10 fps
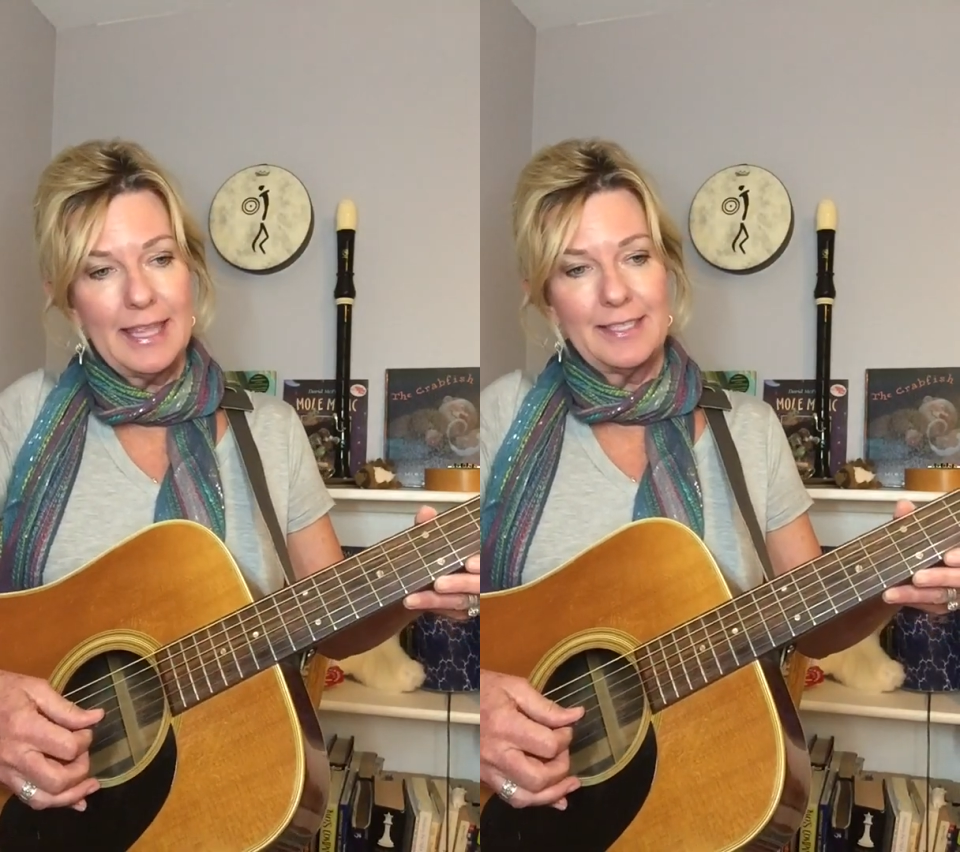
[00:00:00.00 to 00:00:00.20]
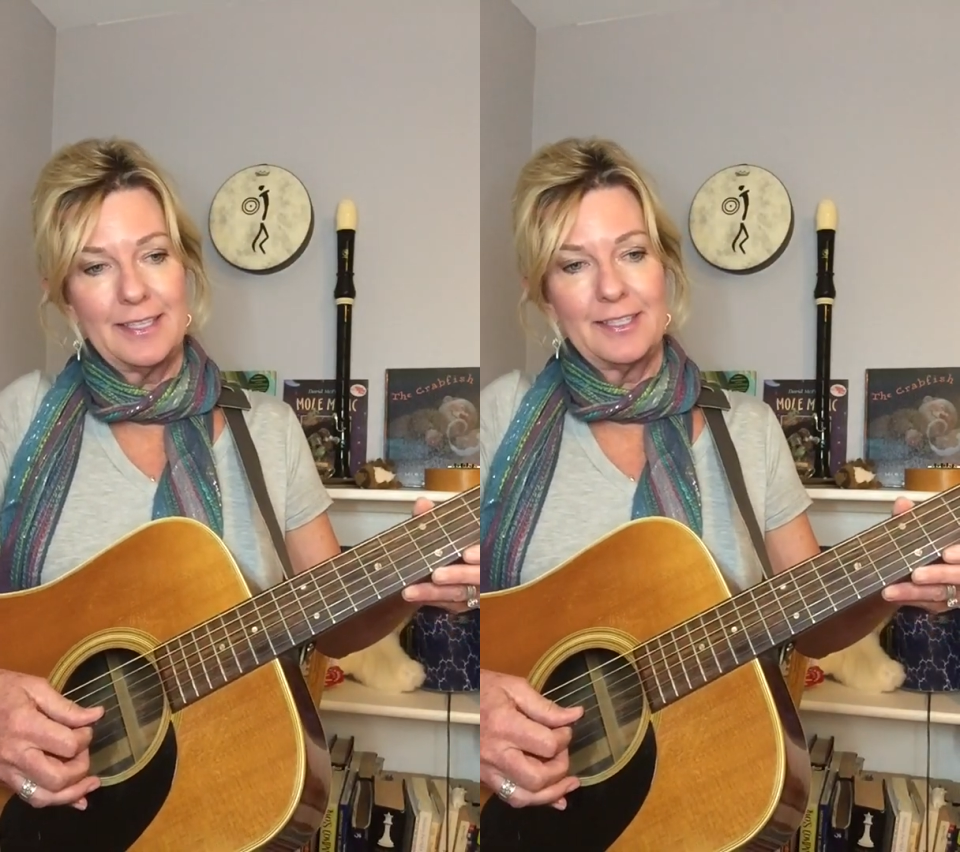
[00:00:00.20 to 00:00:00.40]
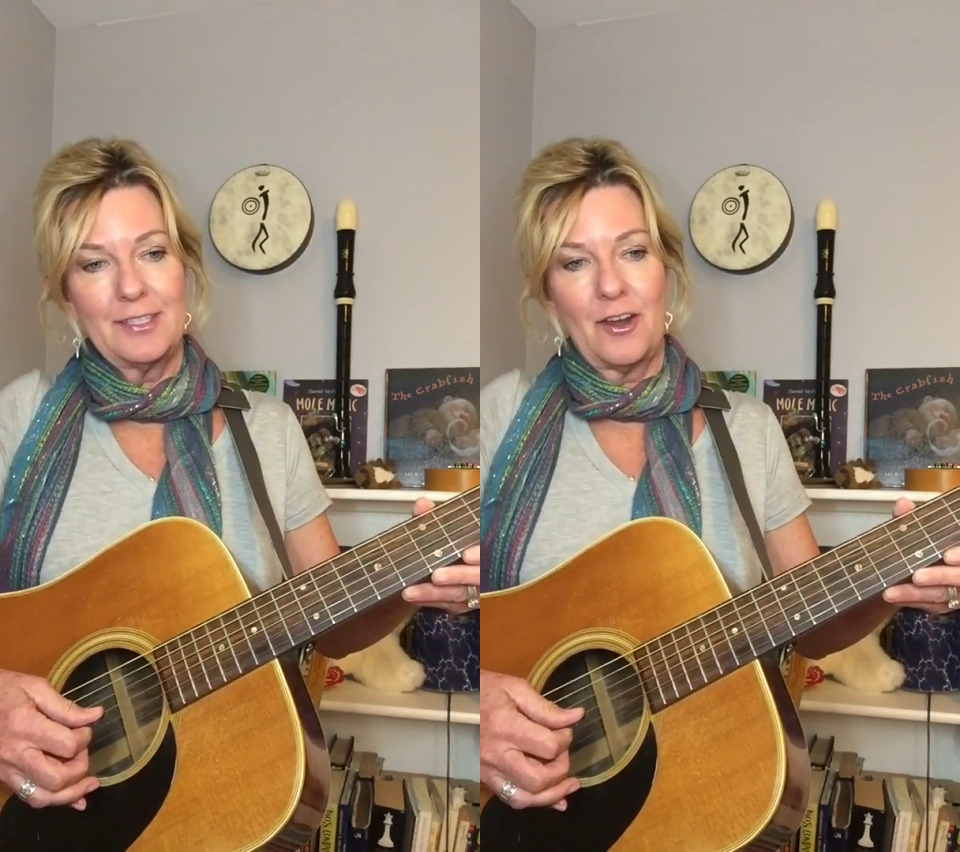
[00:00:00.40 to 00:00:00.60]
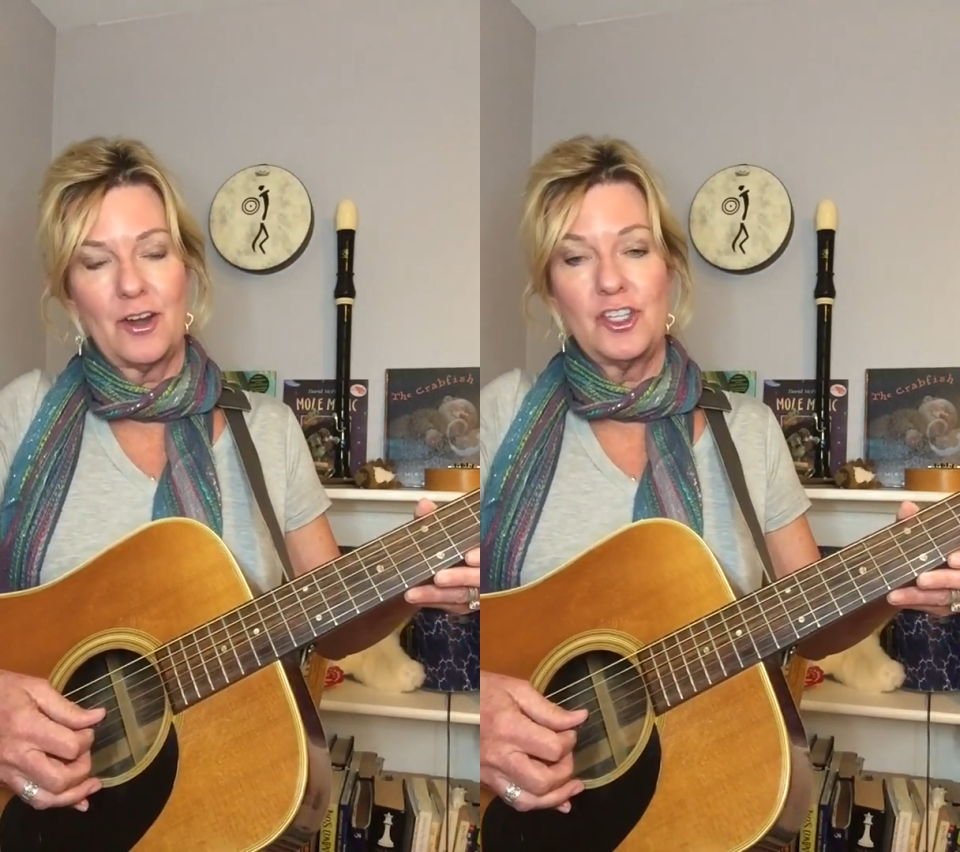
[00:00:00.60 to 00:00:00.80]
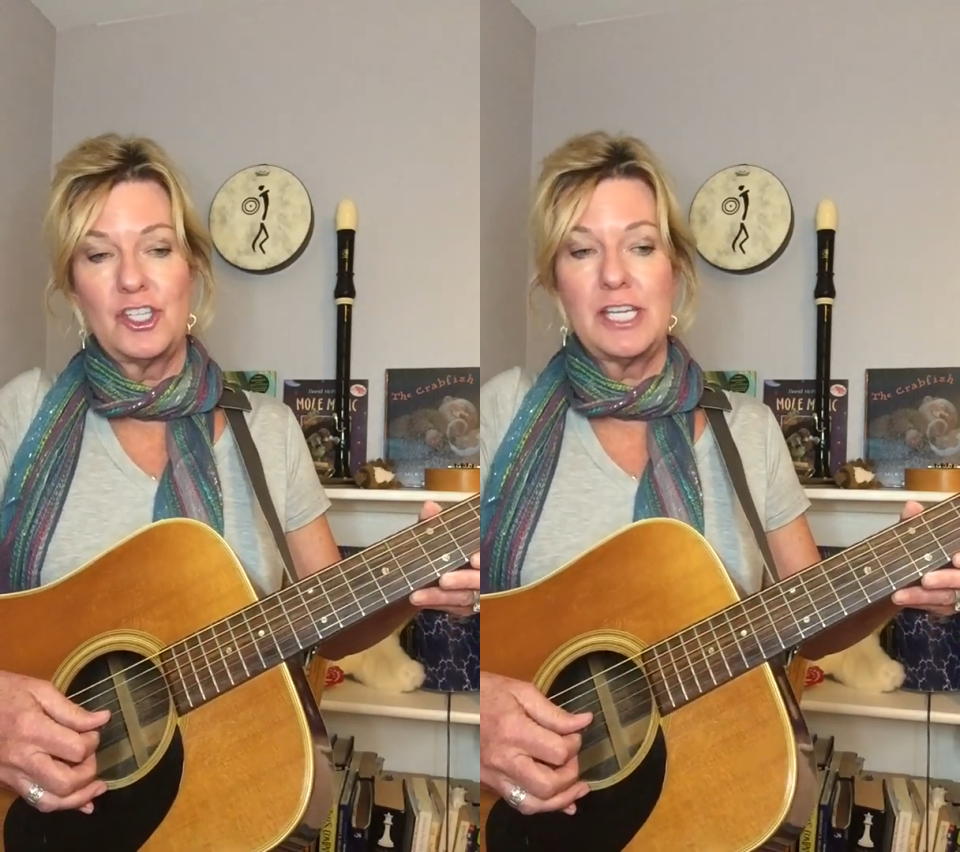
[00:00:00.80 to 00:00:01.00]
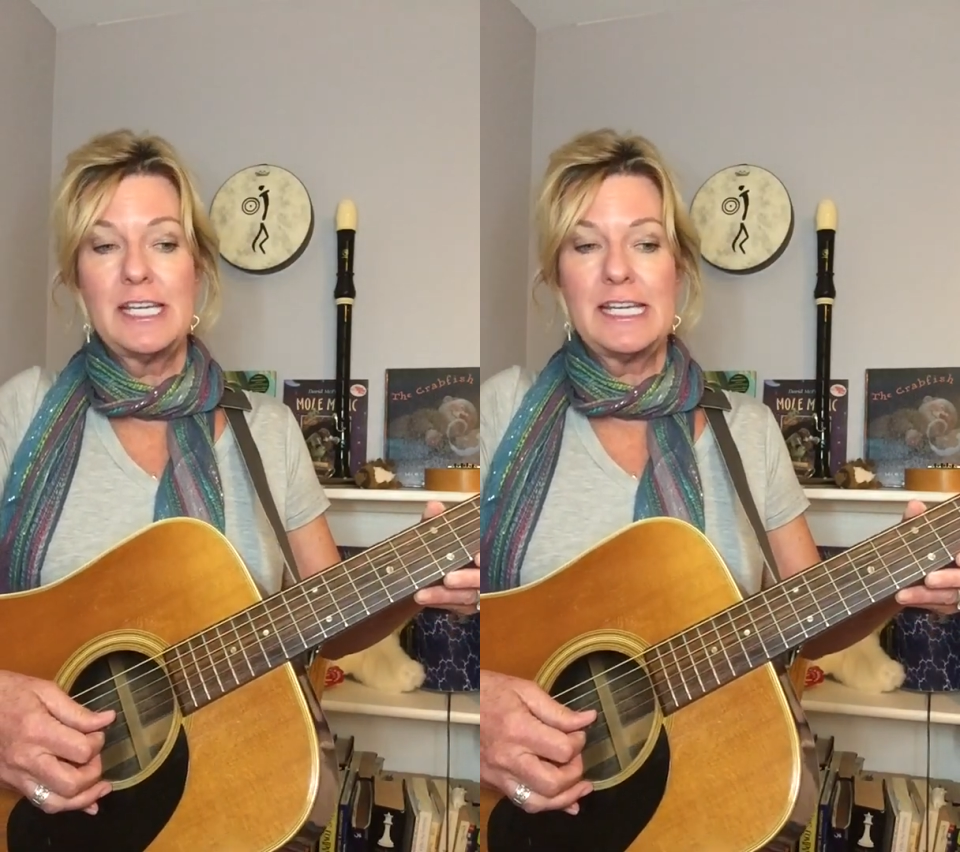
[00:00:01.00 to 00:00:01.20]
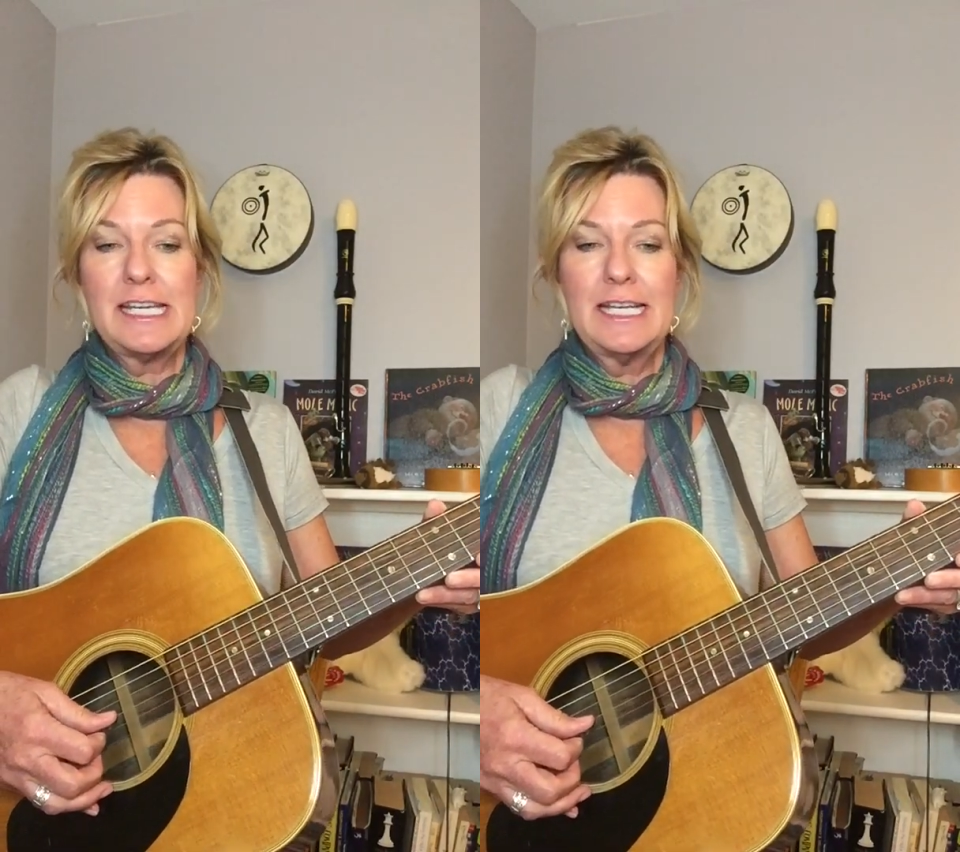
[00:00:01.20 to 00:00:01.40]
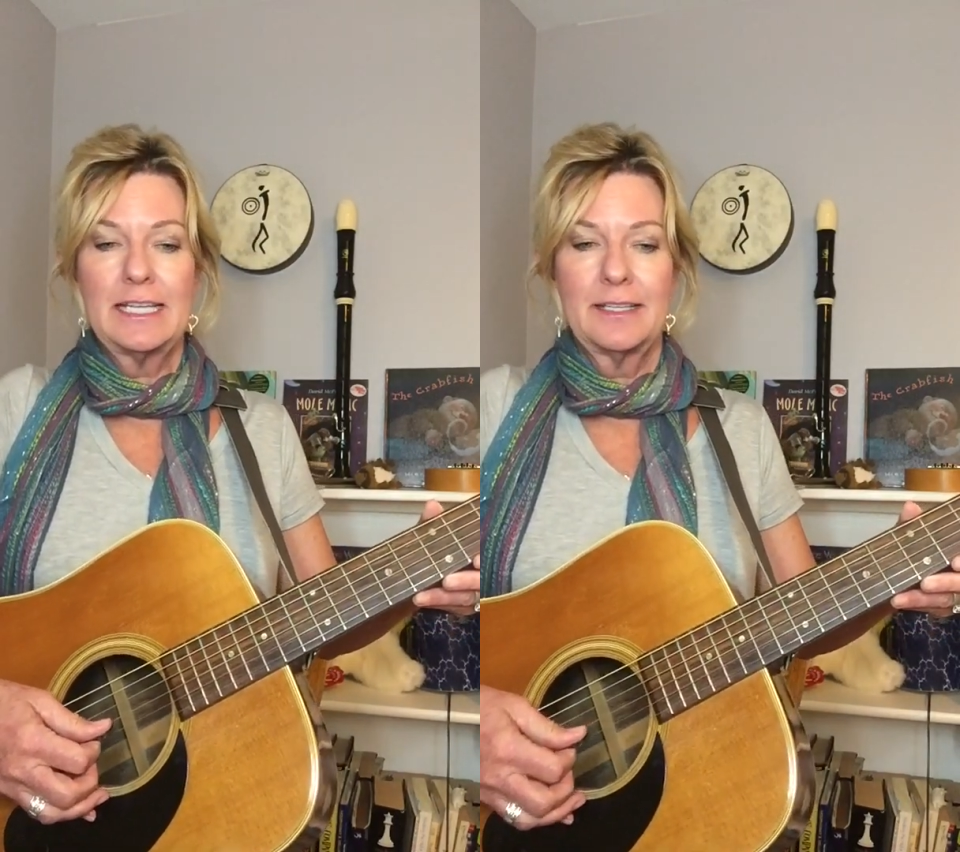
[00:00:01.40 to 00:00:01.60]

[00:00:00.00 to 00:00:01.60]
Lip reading: This is our G.